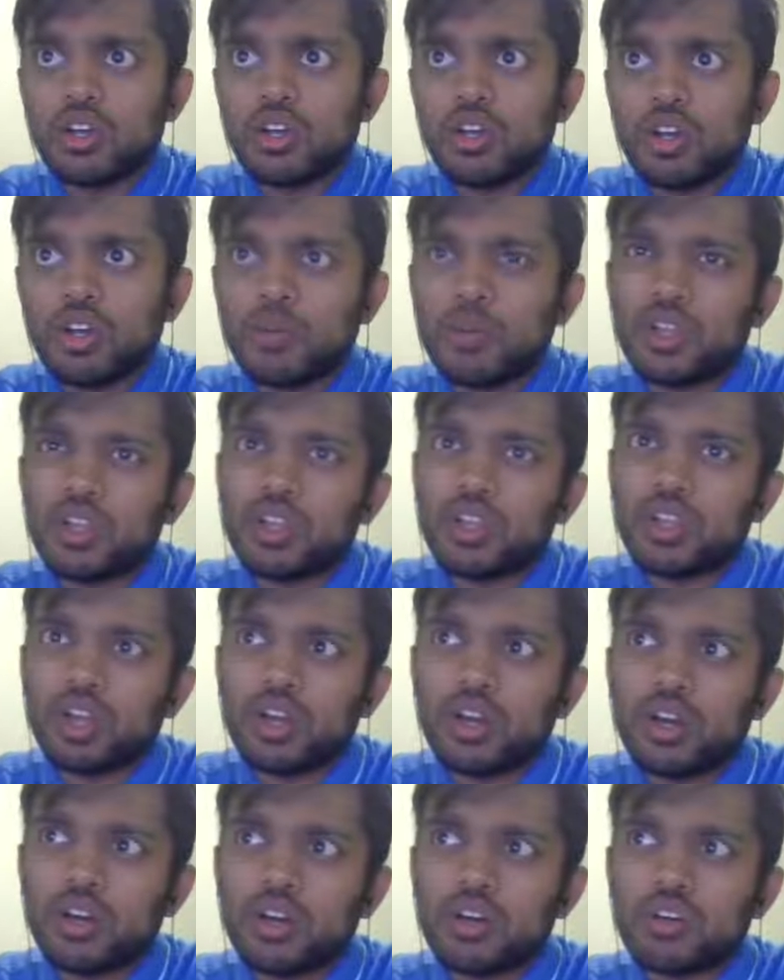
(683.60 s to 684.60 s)
I mean,
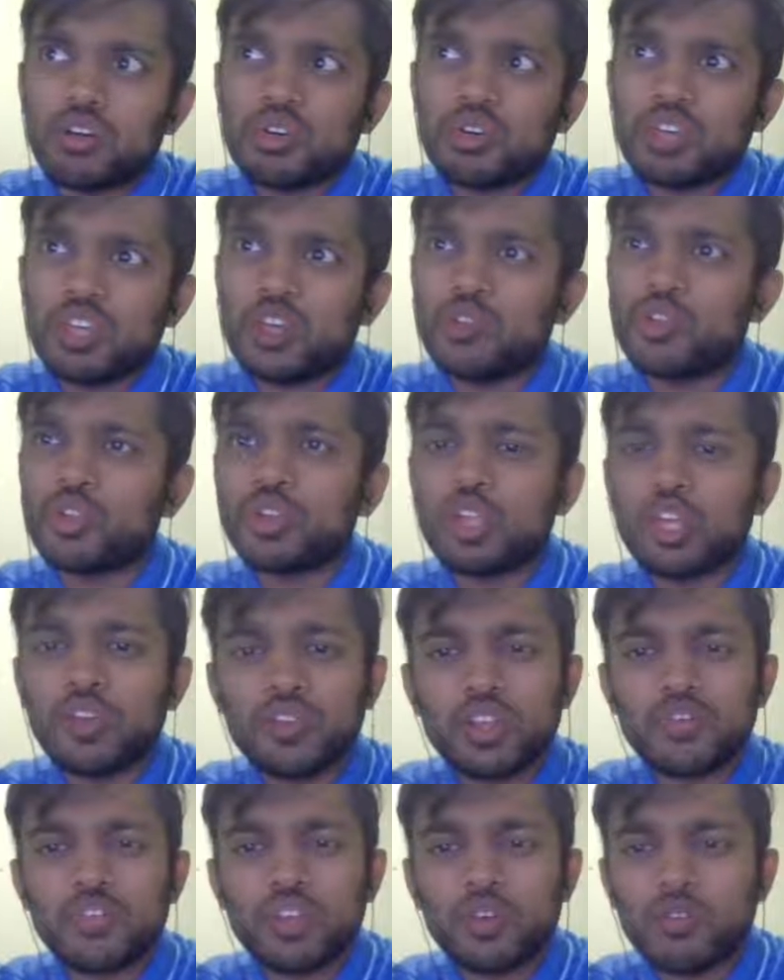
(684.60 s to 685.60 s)
even
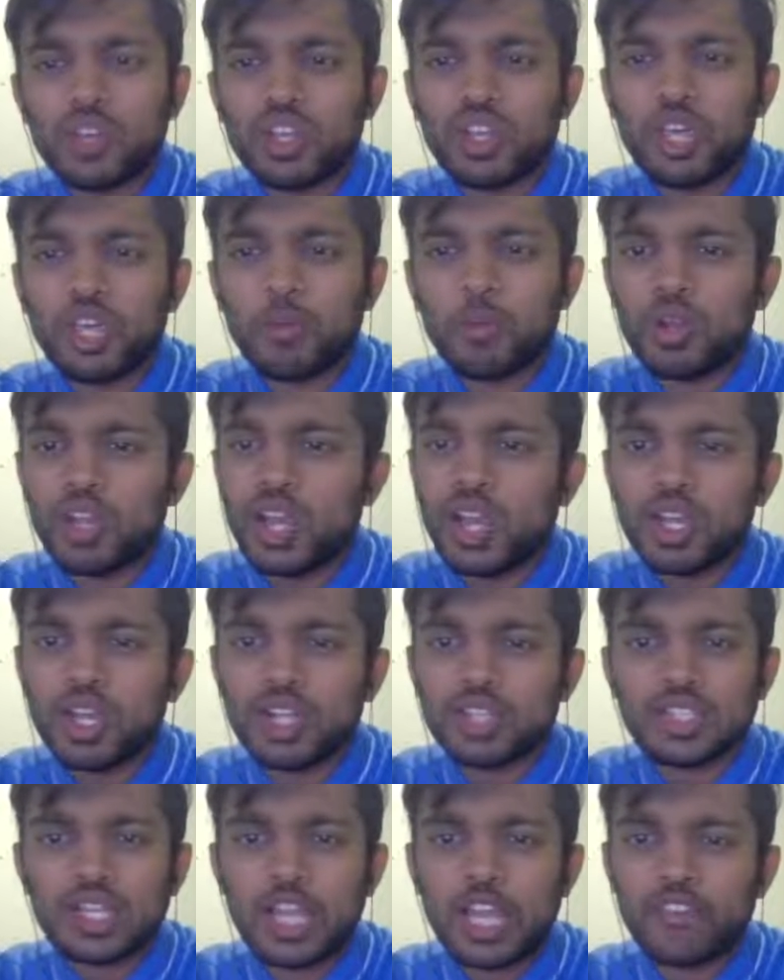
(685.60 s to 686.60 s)
if they win the game in hand, that's
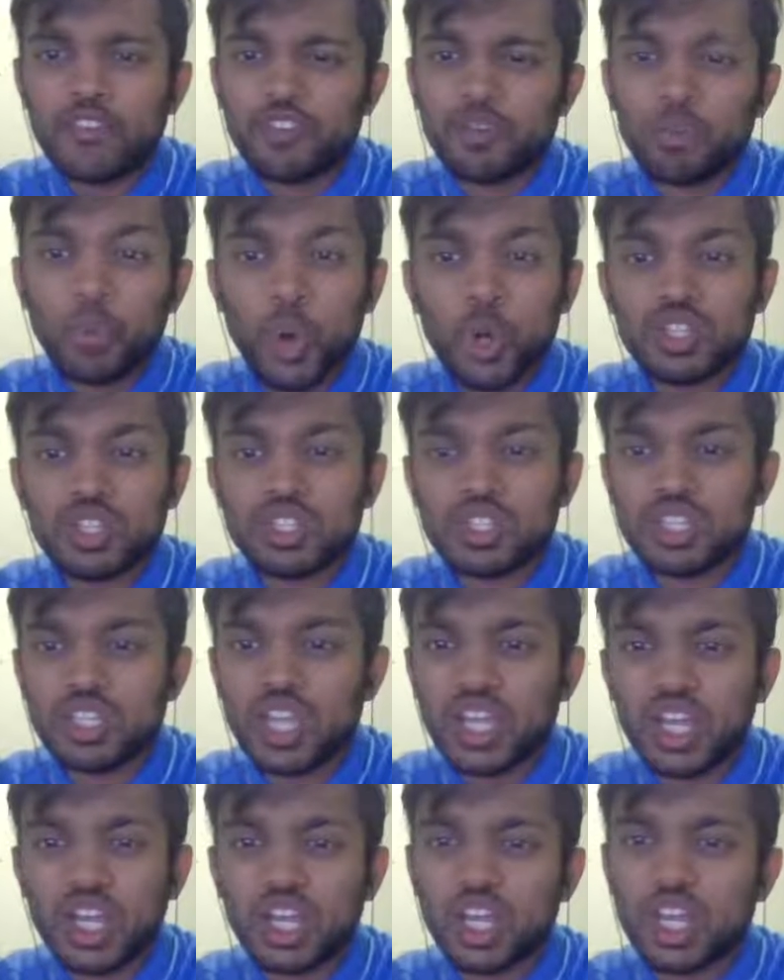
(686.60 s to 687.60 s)
11 points in
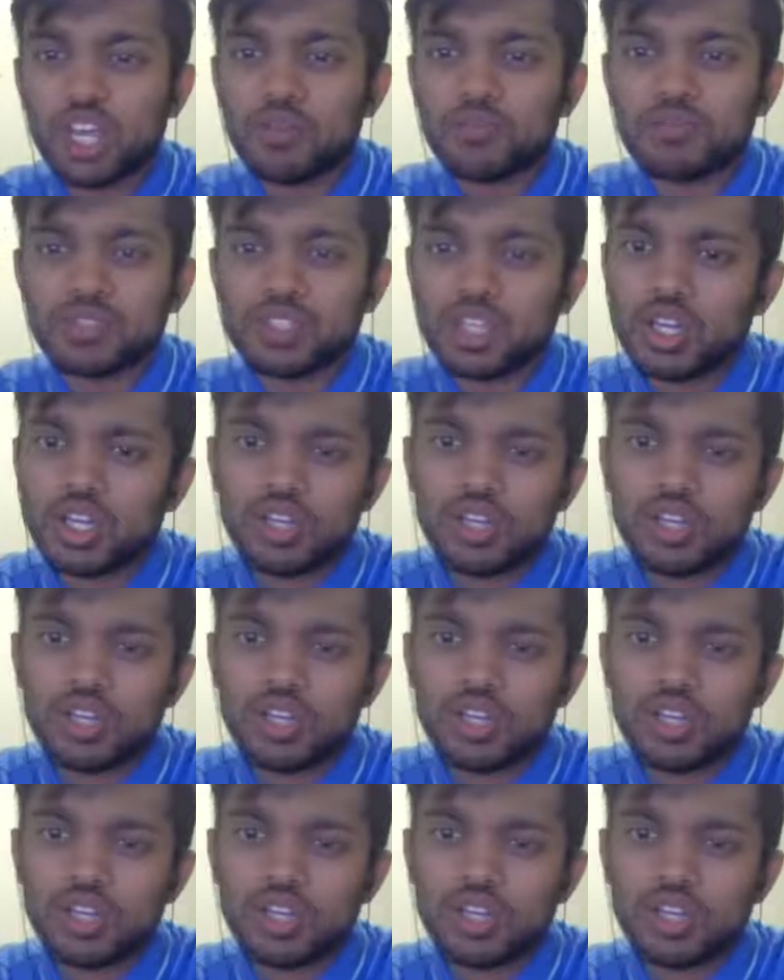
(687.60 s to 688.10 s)
8 games.